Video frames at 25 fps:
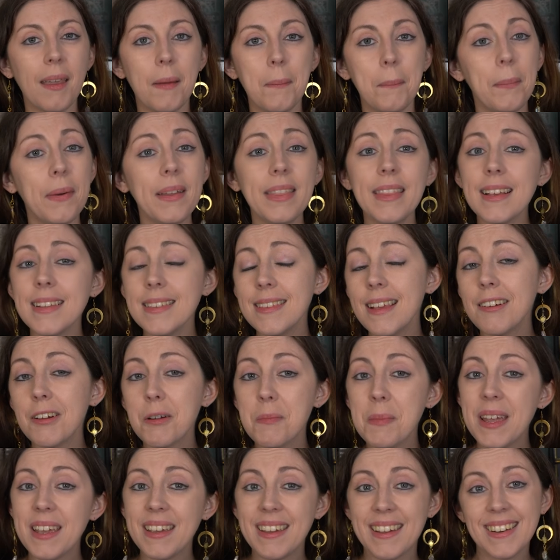But that's not our
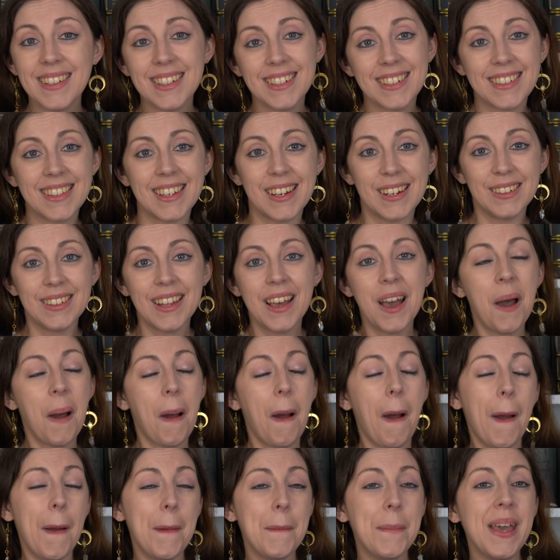main character, though.
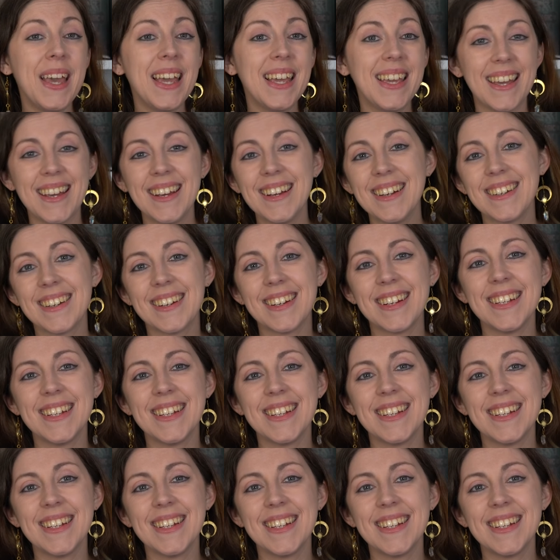Our main character